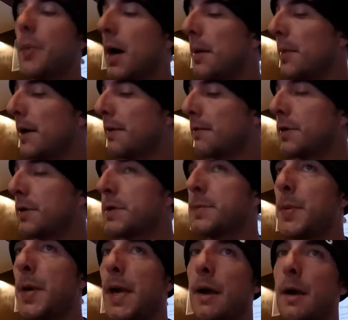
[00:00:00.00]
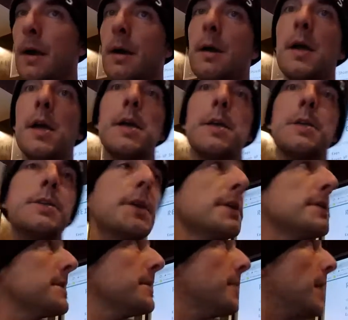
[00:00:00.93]
and bought my first pair.
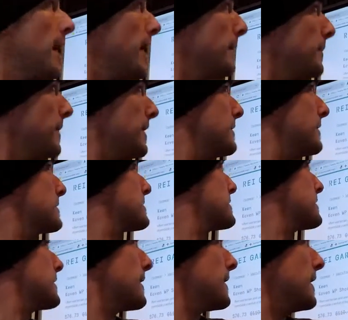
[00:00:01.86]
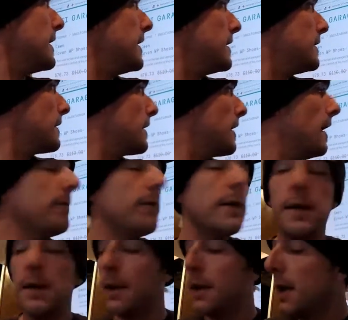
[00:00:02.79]
So you can see behind me, this is the Keen
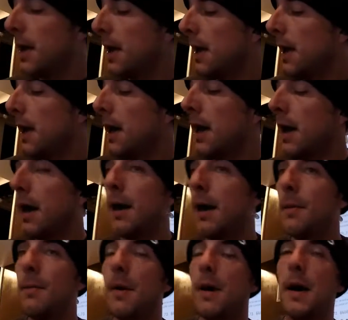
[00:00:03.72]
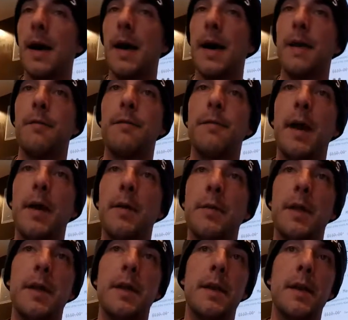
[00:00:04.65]
Coven. I
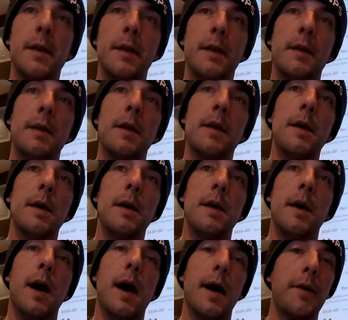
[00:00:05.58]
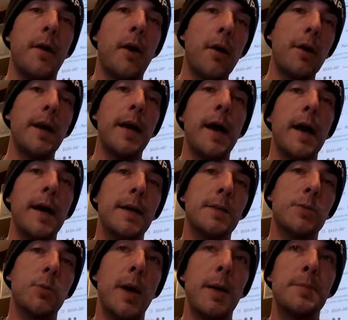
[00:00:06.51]
found it on
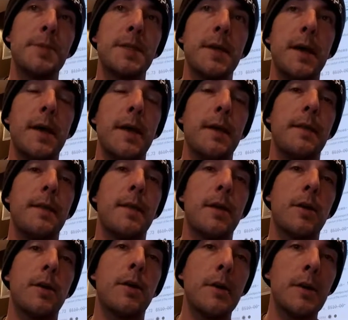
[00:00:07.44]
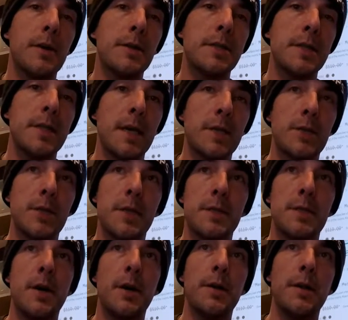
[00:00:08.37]
REI's website. Their clearance
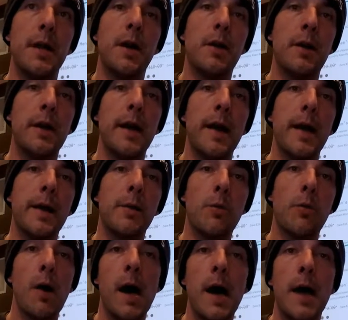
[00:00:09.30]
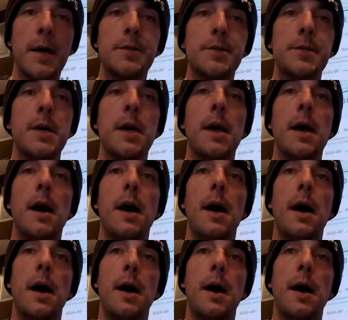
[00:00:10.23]
section is called the REI Garage.